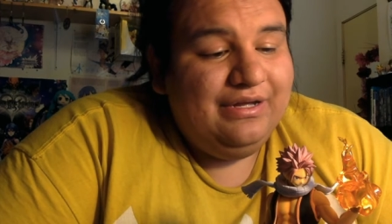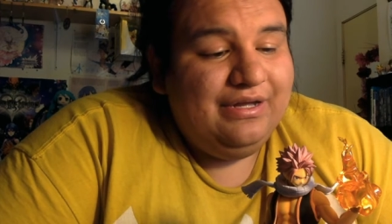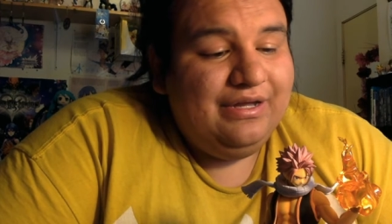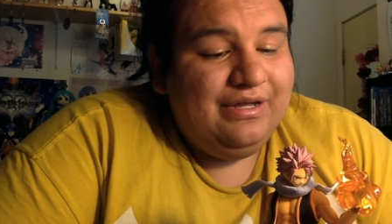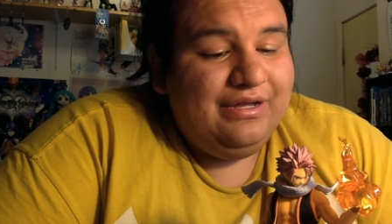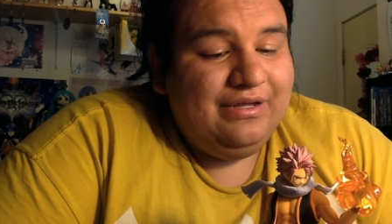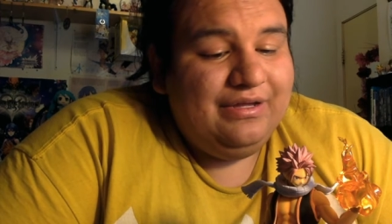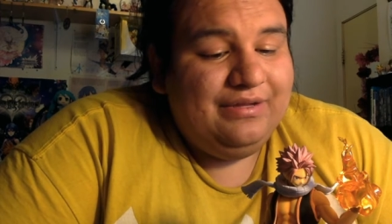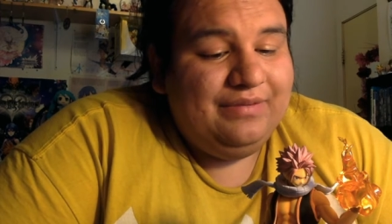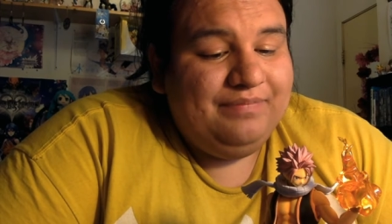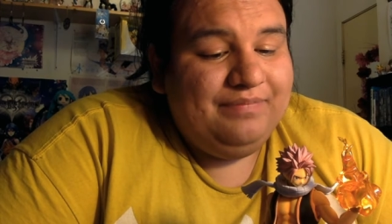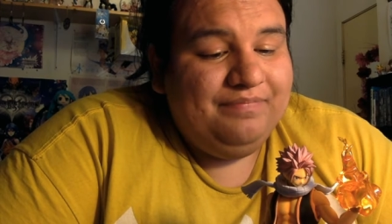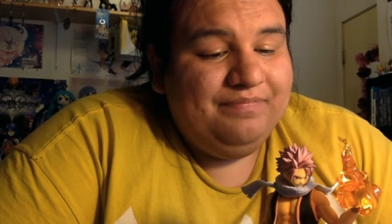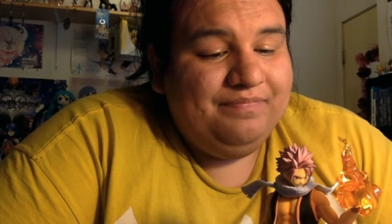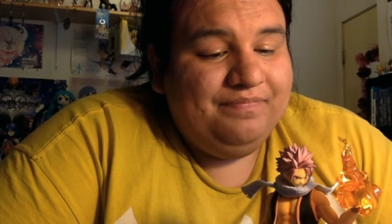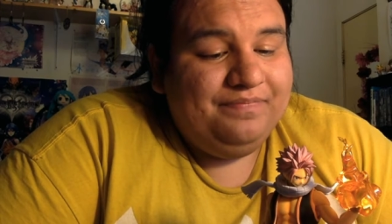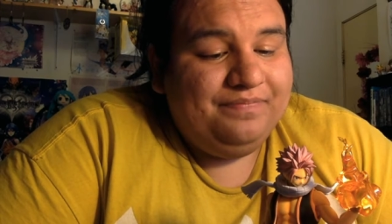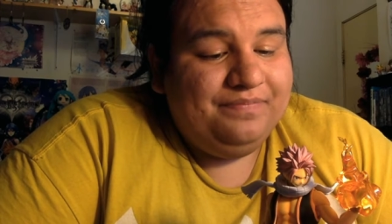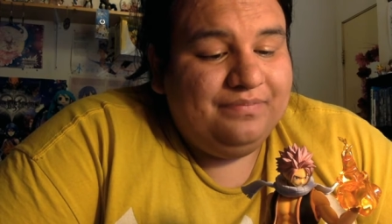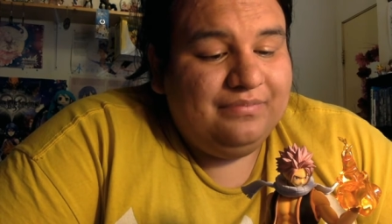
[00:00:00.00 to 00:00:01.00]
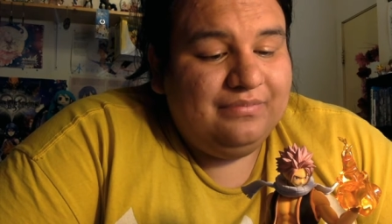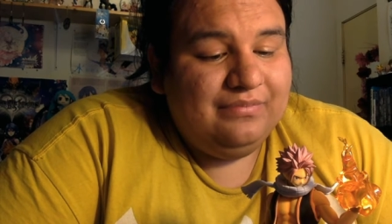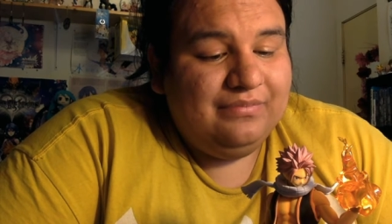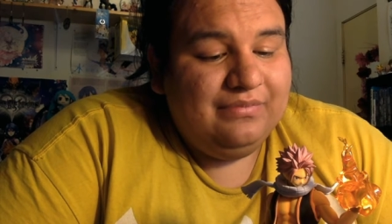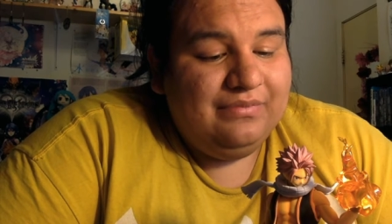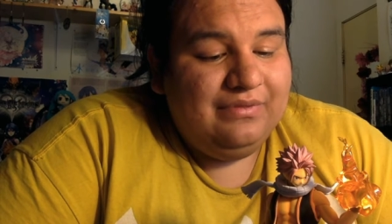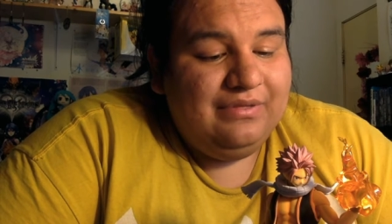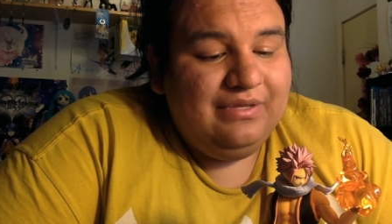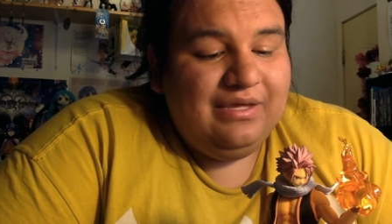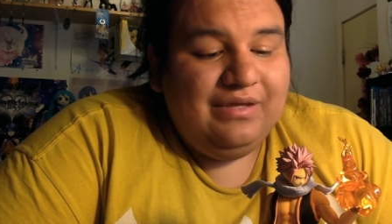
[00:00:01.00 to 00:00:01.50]
Um,
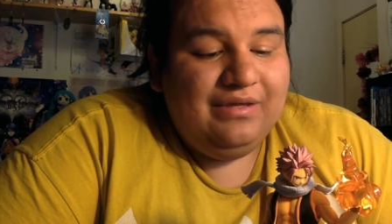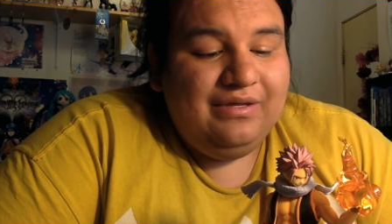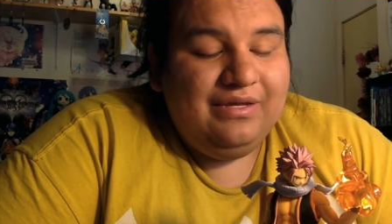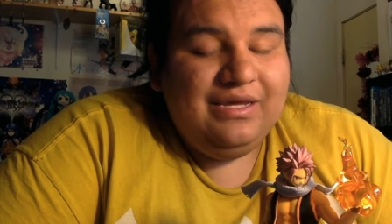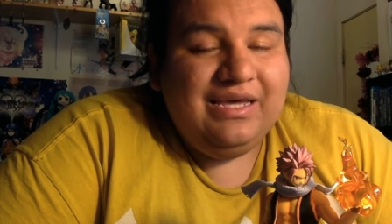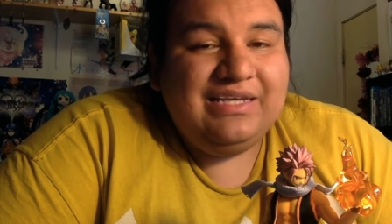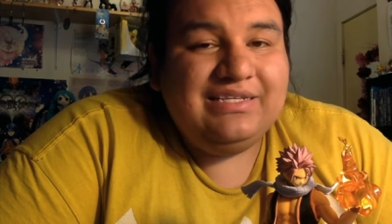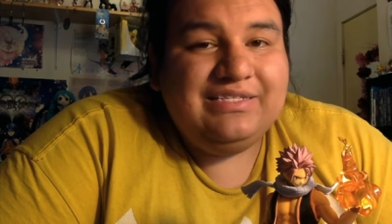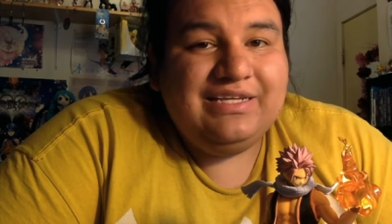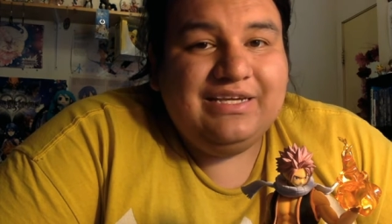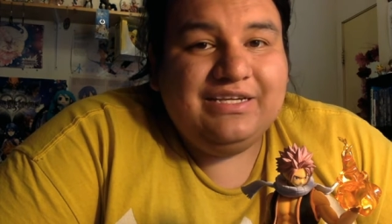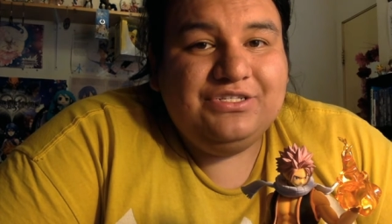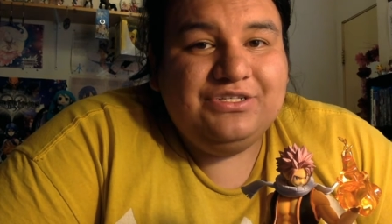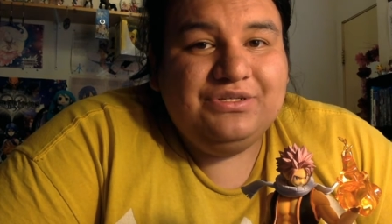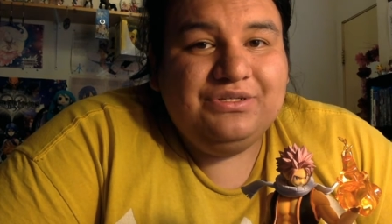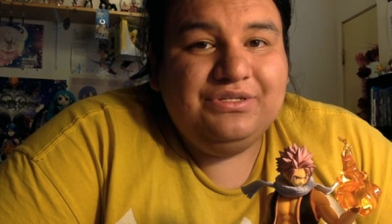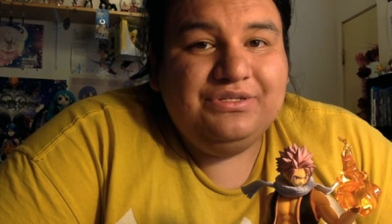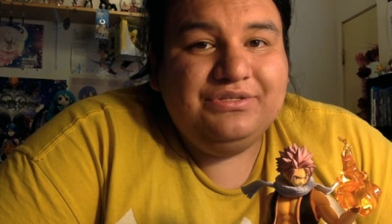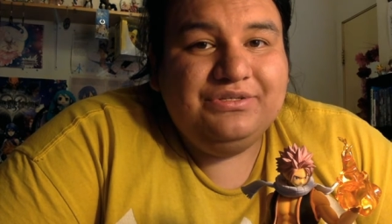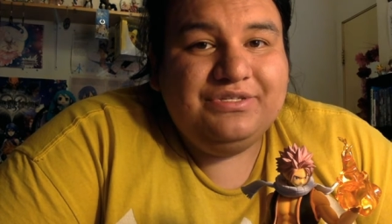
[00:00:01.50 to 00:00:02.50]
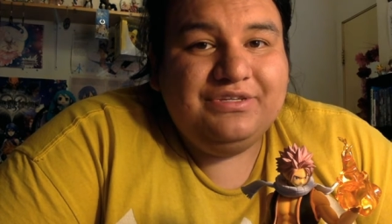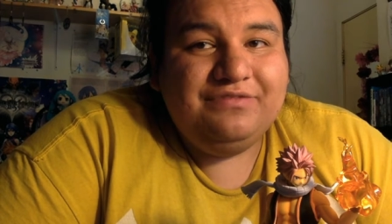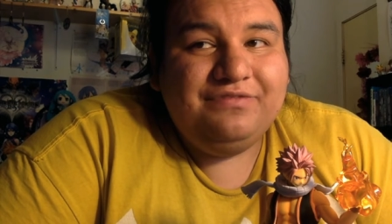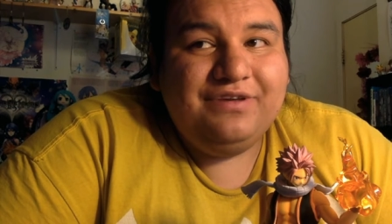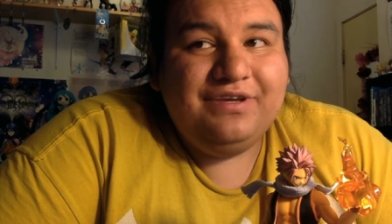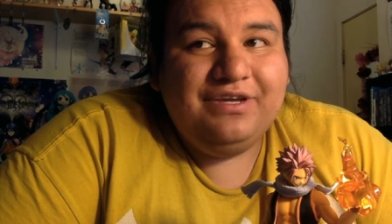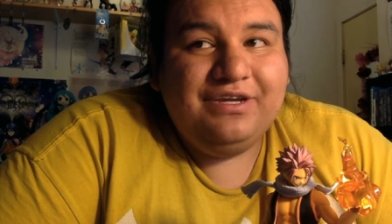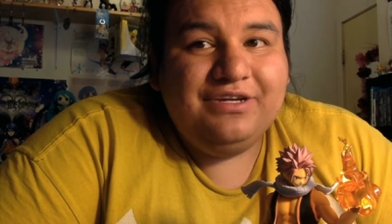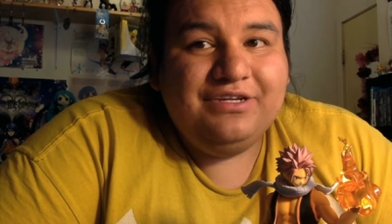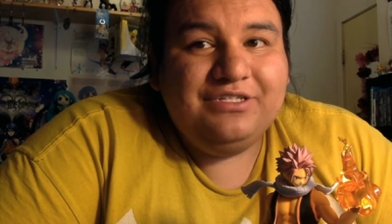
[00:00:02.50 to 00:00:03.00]
yeah, he has like two Lucy
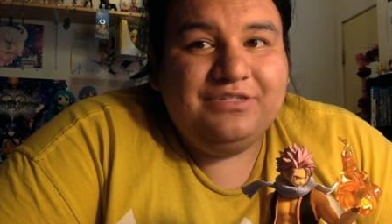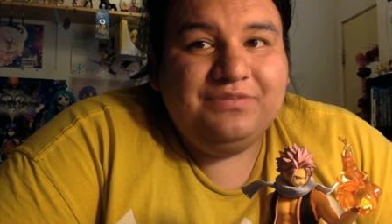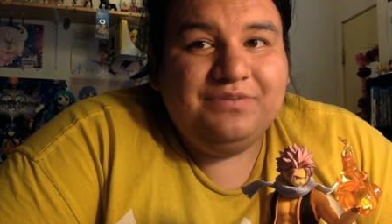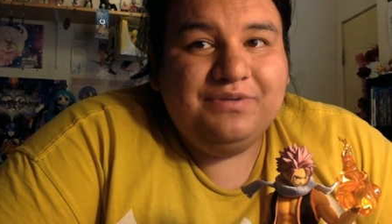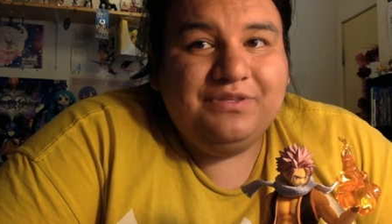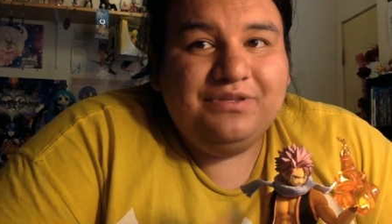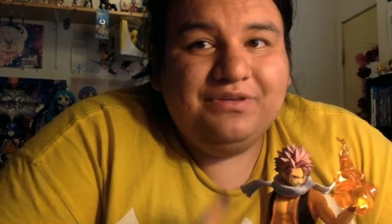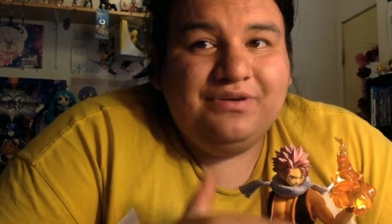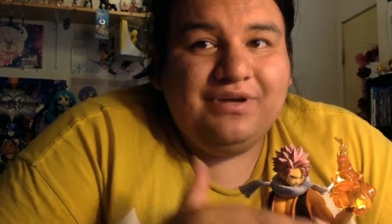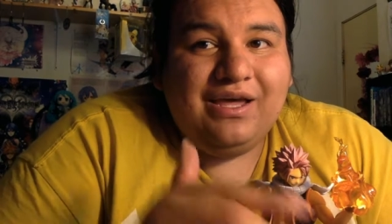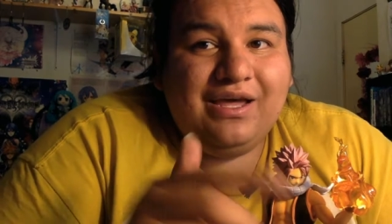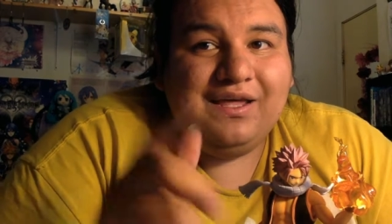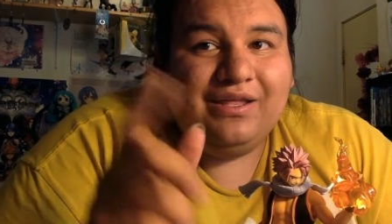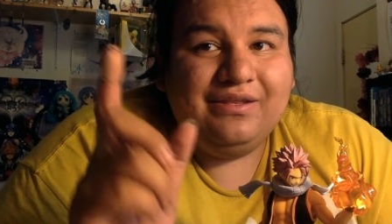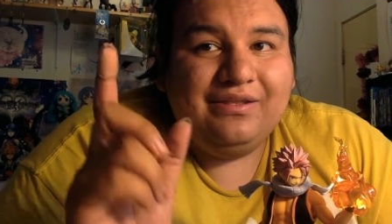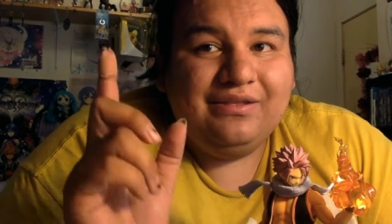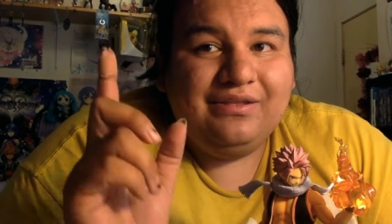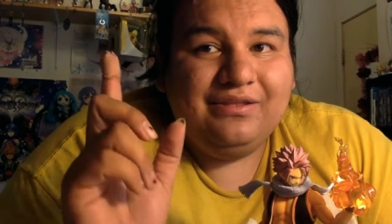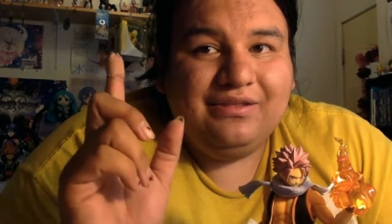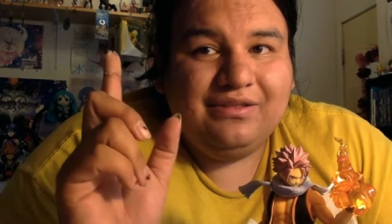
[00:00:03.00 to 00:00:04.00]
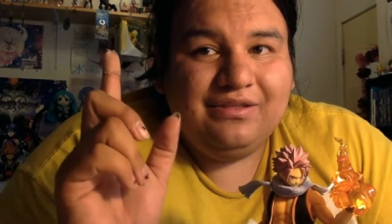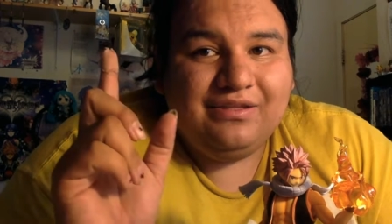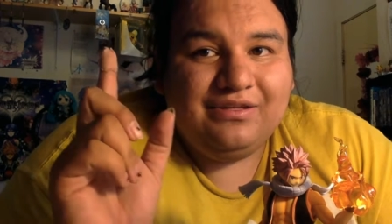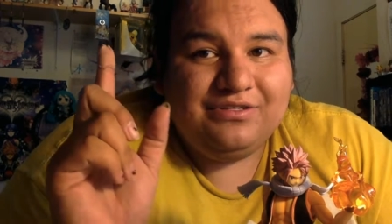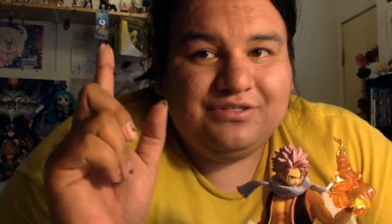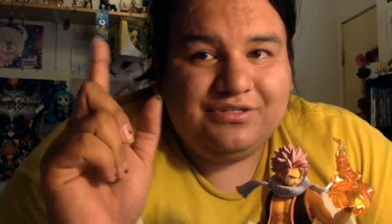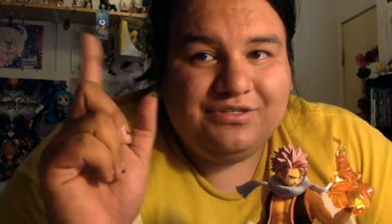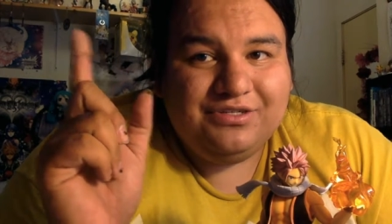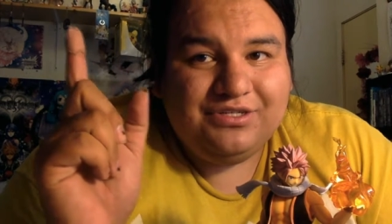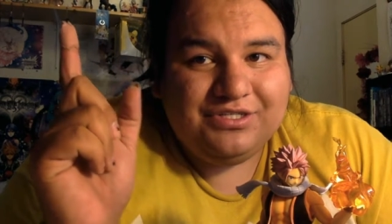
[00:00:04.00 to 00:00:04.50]
figures, but they're not the
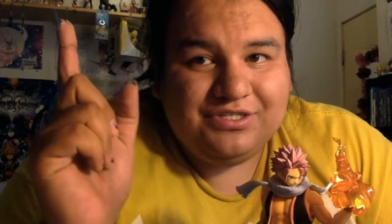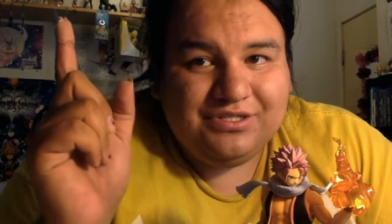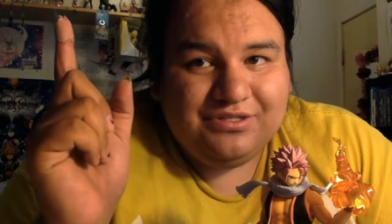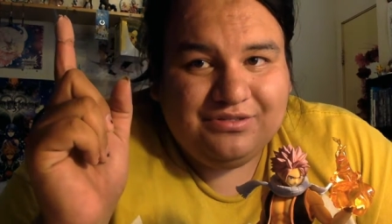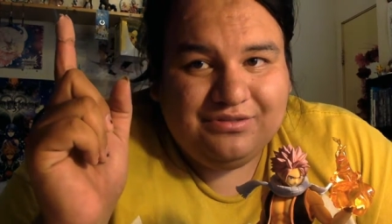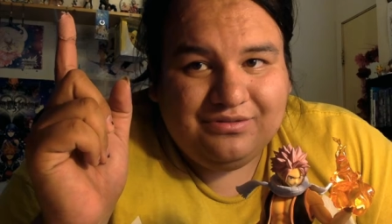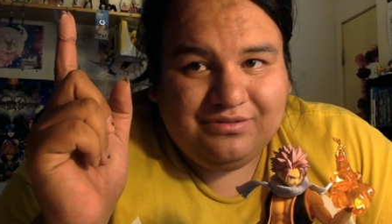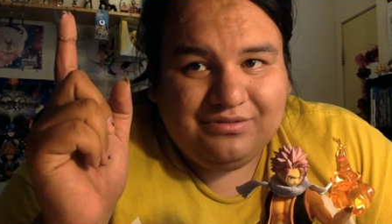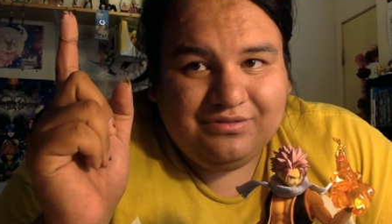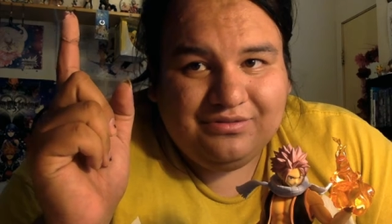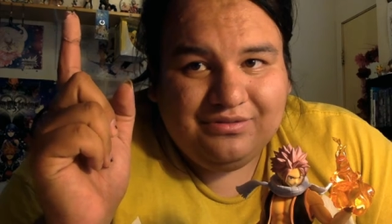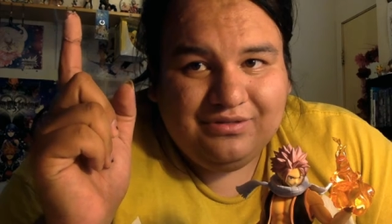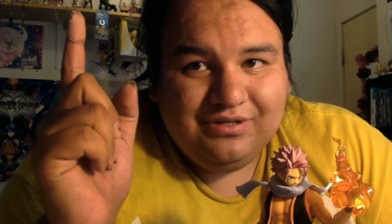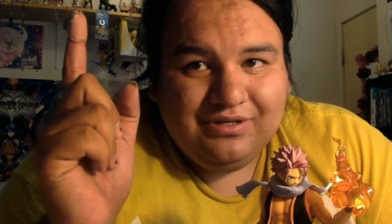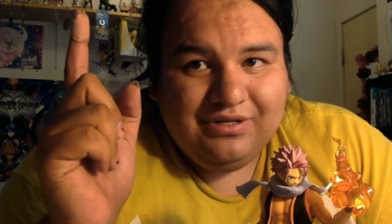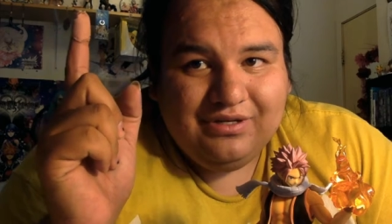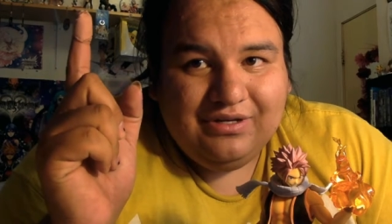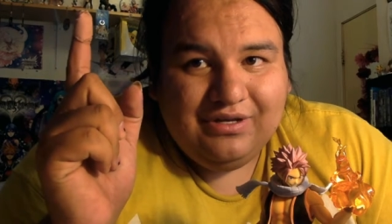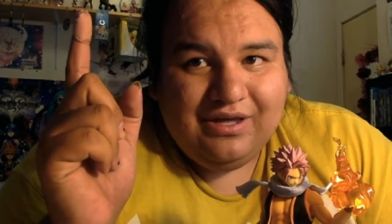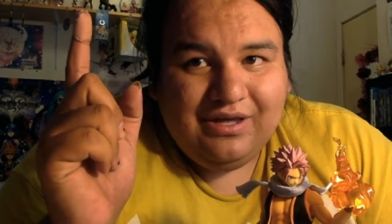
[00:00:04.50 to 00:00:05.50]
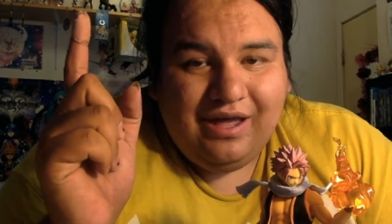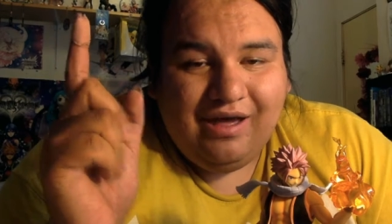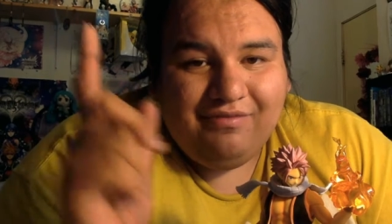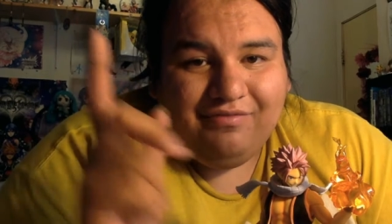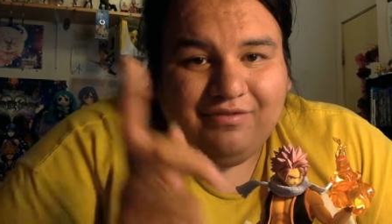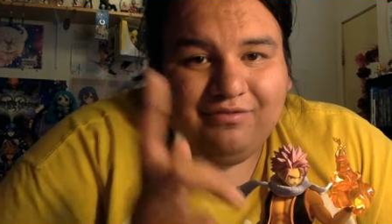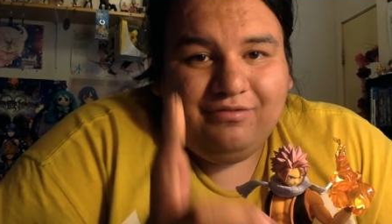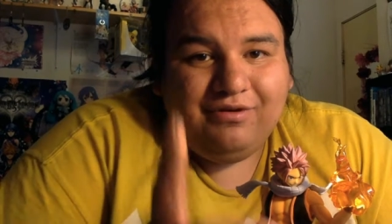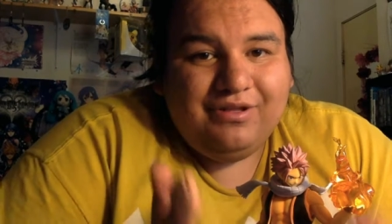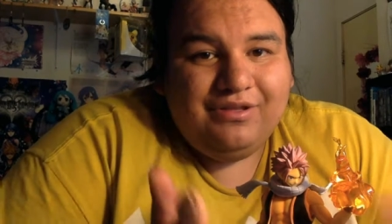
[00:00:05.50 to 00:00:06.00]
traditional
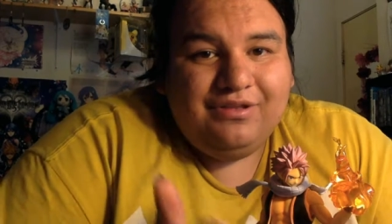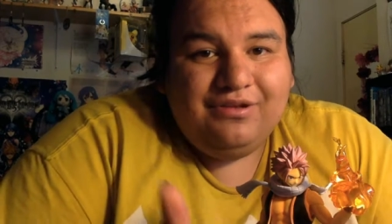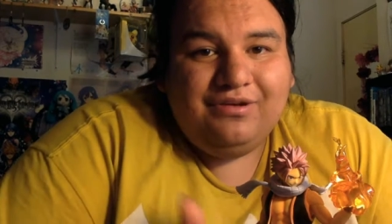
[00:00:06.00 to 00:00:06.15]
outfit one.